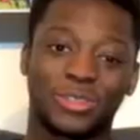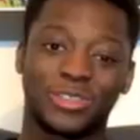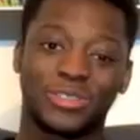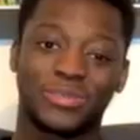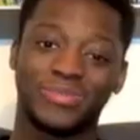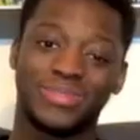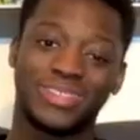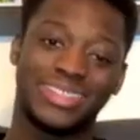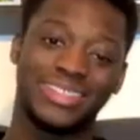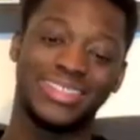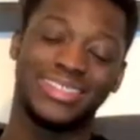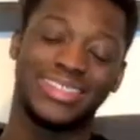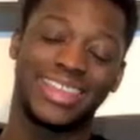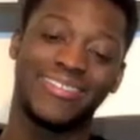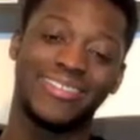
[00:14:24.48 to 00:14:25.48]
was
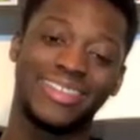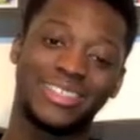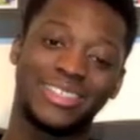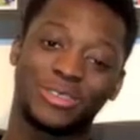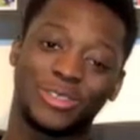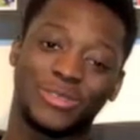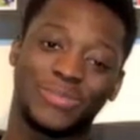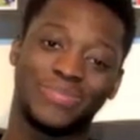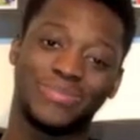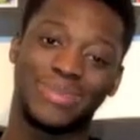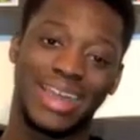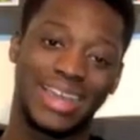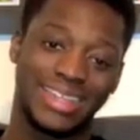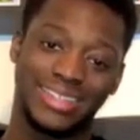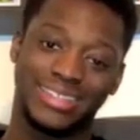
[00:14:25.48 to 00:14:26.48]
their release was
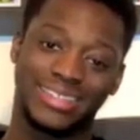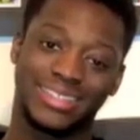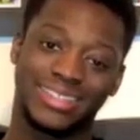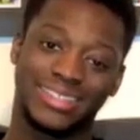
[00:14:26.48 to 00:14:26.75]
mad.